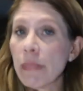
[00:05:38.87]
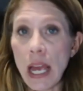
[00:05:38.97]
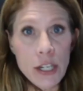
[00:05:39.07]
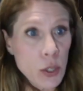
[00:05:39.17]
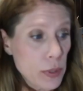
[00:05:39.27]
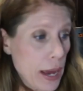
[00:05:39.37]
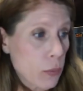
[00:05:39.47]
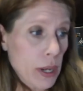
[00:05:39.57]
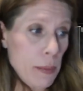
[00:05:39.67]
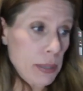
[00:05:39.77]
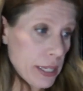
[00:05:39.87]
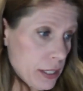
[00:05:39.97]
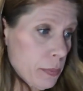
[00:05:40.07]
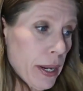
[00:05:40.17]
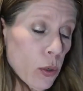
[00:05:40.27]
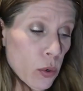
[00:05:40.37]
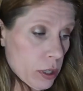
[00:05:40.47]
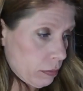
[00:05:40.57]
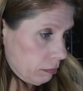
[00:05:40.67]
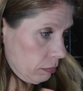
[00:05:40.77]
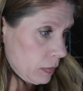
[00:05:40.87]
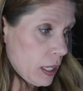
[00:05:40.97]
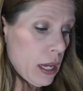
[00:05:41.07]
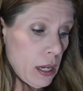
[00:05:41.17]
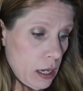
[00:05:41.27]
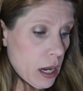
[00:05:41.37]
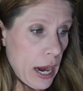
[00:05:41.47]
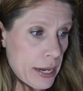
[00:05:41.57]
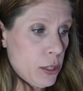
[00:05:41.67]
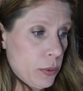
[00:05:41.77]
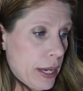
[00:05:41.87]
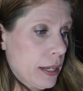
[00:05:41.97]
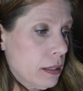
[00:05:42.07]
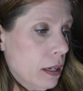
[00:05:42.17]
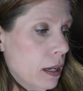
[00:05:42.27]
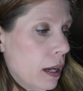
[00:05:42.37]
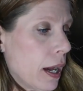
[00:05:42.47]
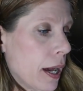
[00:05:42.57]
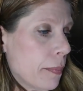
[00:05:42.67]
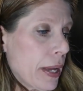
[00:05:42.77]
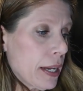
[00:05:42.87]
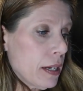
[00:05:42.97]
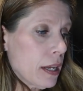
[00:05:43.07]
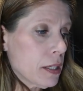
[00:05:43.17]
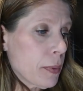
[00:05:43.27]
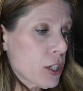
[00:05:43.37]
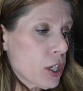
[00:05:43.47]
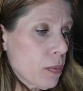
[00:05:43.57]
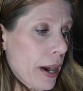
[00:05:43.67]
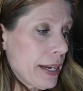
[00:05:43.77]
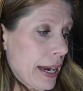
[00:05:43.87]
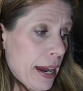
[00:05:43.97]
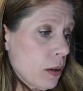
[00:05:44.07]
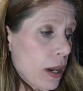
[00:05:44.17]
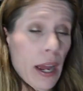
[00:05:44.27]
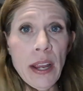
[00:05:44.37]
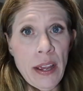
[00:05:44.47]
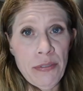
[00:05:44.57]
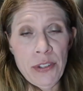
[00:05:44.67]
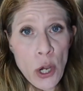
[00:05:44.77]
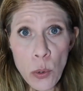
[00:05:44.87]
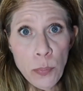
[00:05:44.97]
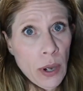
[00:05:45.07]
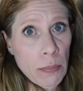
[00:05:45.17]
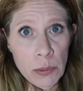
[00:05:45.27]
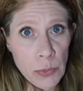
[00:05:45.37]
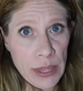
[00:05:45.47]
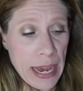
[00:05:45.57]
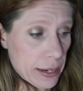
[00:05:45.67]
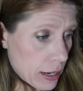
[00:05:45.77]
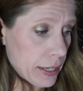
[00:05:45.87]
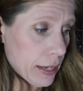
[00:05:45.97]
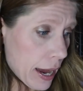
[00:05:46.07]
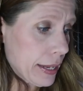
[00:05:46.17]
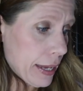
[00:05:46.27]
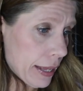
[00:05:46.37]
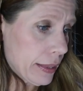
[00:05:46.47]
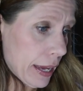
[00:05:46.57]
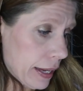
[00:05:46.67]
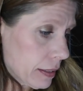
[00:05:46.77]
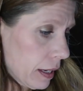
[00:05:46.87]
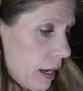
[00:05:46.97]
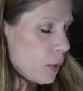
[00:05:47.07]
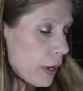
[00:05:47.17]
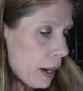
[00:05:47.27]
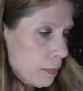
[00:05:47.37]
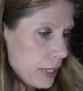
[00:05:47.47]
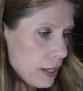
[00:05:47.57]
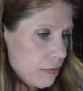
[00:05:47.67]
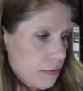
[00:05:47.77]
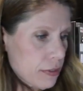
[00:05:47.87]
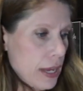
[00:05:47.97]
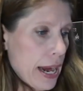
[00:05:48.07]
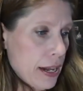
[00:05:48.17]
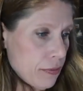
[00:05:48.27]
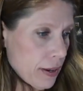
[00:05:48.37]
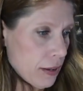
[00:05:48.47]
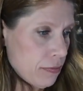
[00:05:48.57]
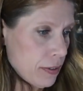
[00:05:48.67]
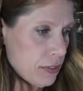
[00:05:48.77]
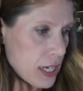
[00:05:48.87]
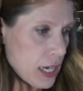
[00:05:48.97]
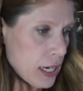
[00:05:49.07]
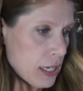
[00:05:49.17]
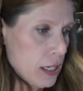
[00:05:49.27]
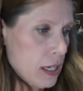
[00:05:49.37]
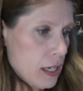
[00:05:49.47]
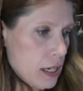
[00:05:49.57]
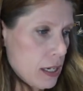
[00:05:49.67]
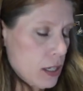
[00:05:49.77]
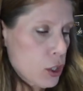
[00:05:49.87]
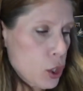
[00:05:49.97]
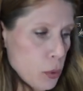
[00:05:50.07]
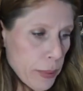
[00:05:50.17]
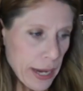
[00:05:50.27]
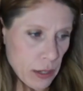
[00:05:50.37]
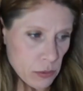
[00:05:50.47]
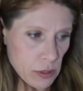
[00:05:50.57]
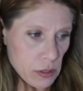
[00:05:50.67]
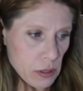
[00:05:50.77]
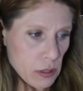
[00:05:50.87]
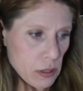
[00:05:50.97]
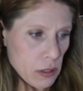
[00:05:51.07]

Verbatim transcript: I knew that when I placed my order. I knew that. And especially right now, I have no problem with that. I get that. Ground beef, $85.15, 2 pounds.